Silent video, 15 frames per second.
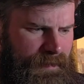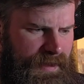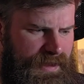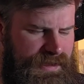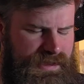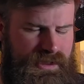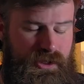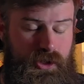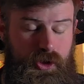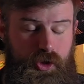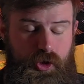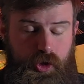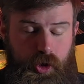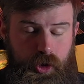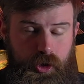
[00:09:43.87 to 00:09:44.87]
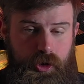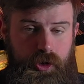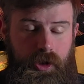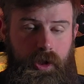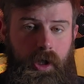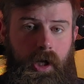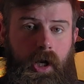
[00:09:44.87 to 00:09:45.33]
because there's such
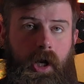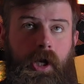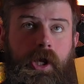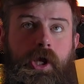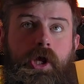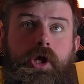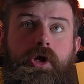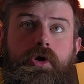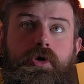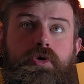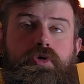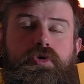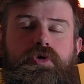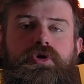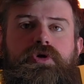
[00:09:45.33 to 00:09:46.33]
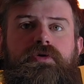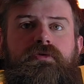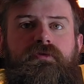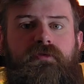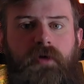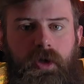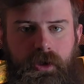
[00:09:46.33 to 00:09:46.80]
a huge
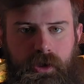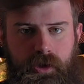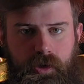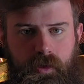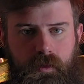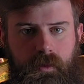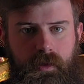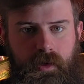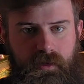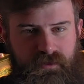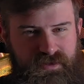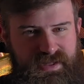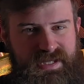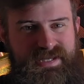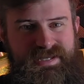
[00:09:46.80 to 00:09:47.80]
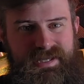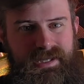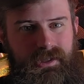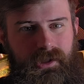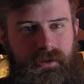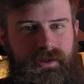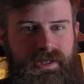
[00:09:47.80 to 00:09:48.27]
volume of
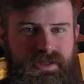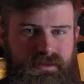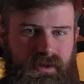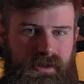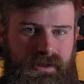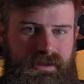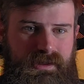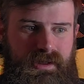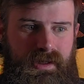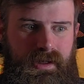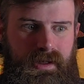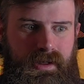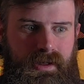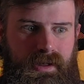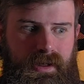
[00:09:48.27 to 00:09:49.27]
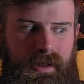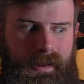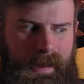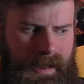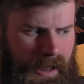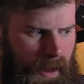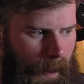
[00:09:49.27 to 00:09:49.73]
detail on these models,
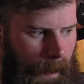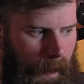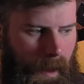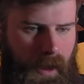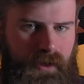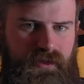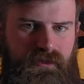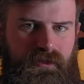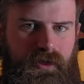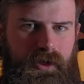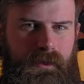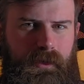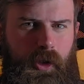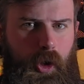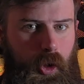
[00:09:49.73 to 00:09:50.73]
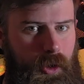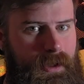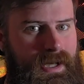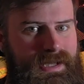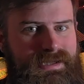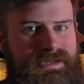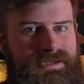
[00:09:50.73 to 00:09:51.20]
like a lot of volume, an
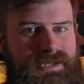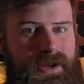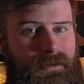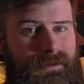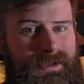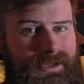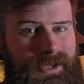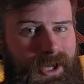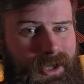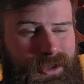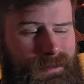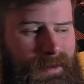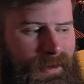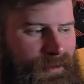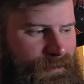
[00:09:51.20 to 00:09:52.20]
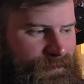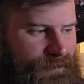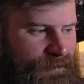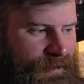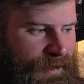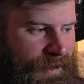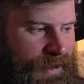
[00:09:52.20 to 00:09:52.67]
unnecessarily large amount
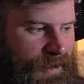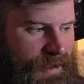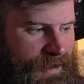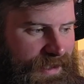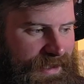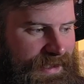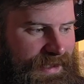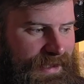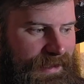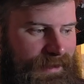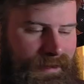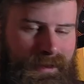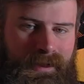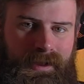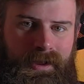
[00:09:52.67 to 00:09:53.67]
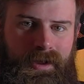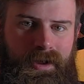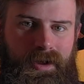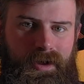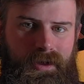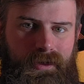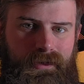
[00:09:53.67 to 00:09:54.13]
of detail
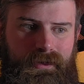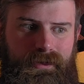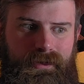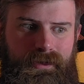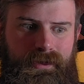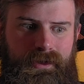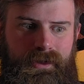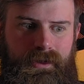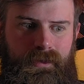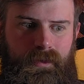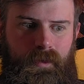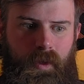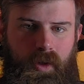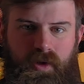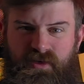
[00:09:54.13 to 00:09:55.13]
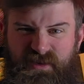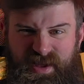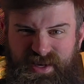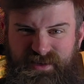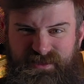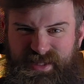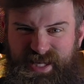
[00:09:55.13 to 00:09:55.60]
on what are
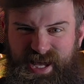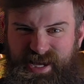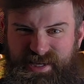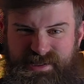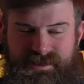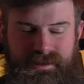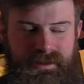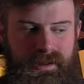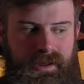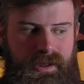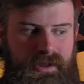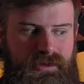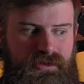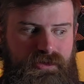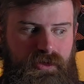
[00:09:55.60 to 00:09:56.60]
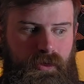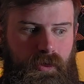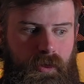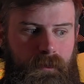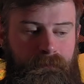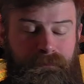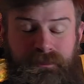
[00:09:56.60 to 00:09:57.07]
effectively gangers.
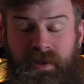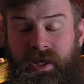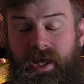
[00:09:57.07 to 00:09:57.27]
So